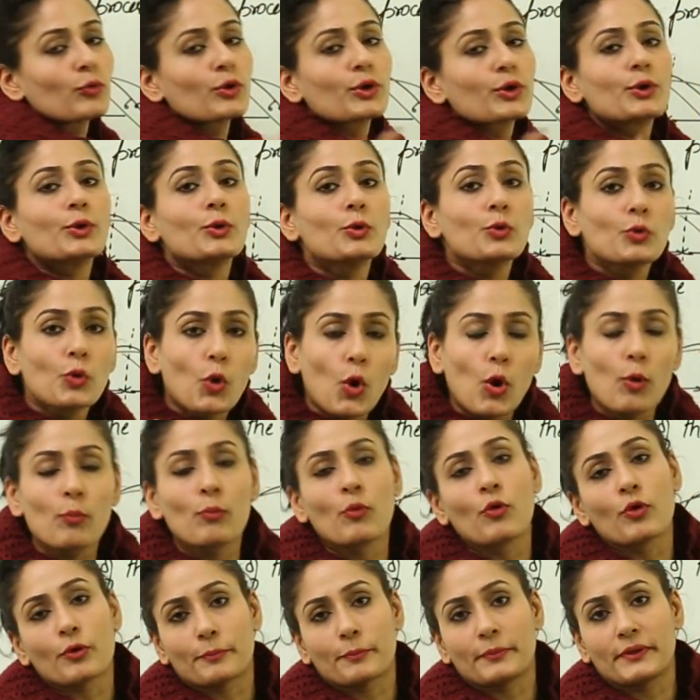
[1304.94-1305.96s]
would no
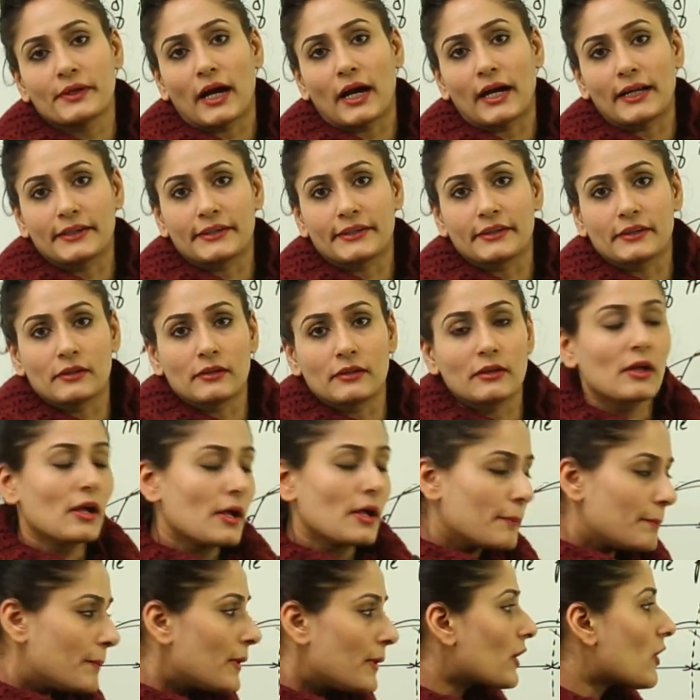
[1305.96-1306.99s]
more be ideal,
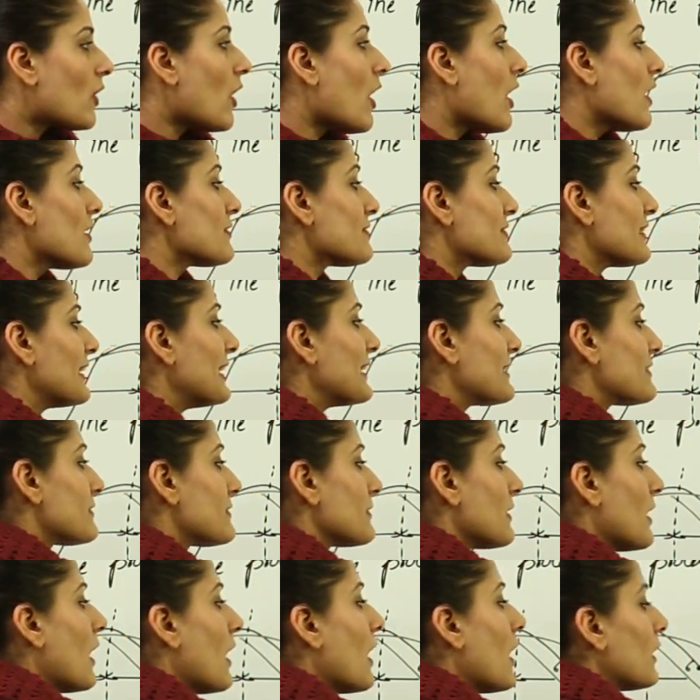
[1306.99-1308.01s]
because
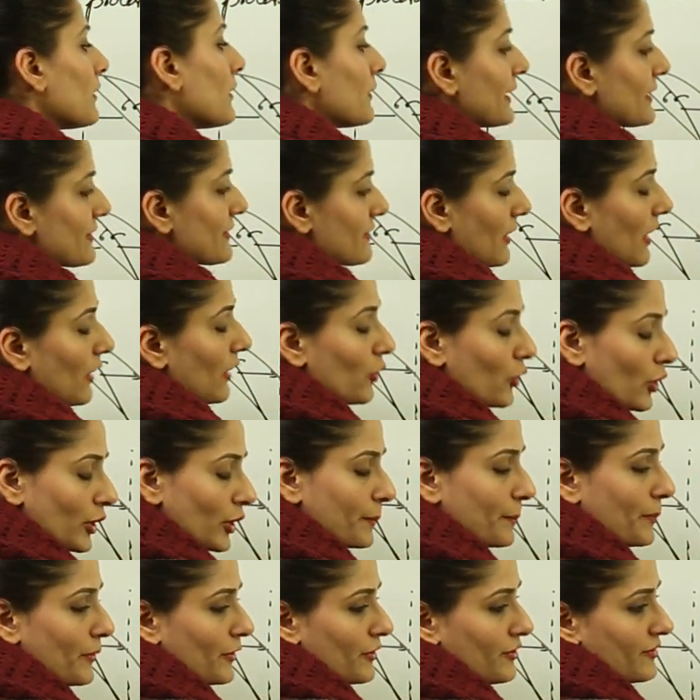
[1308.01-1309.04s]
it's a
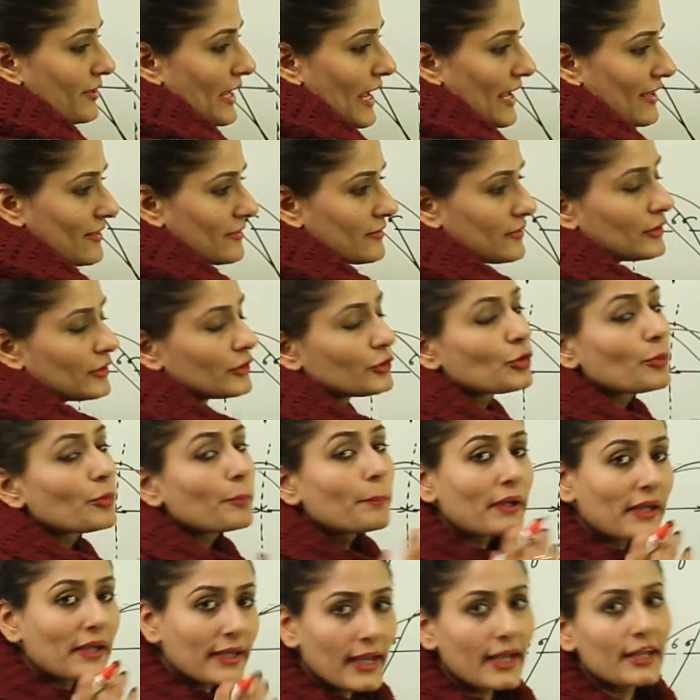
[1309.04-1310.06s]
good process to
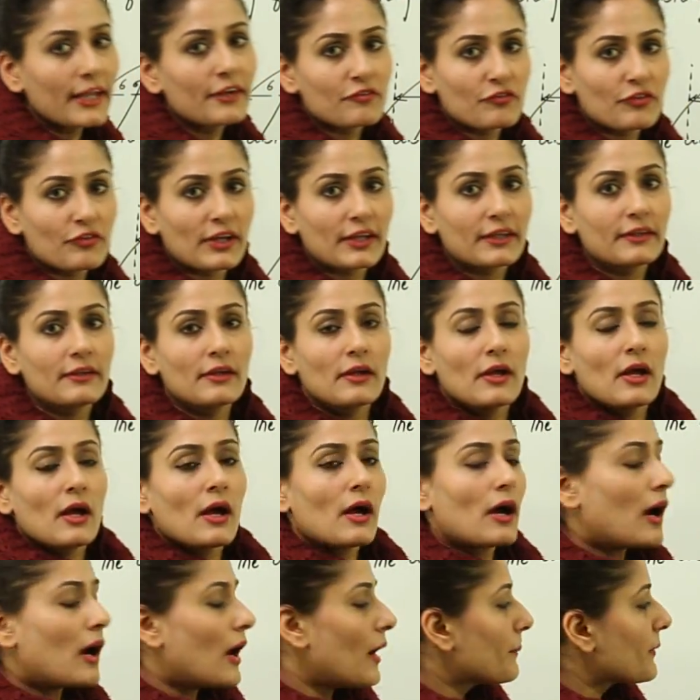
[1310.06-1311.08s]
begin with,
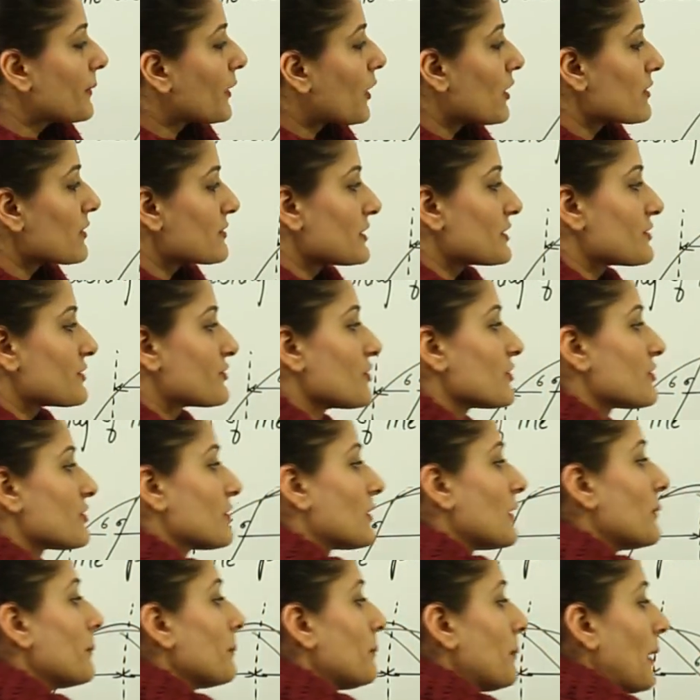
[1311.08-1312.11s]
because it's
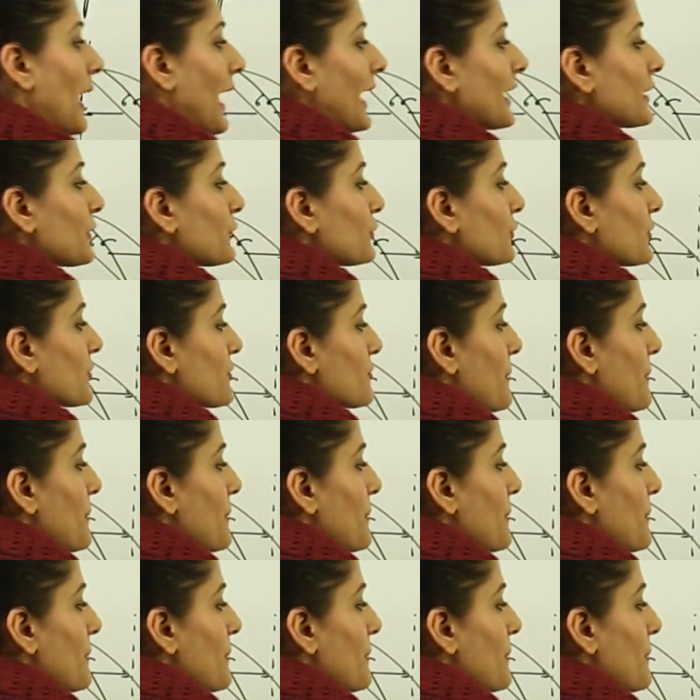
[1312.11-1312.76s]
just complying to the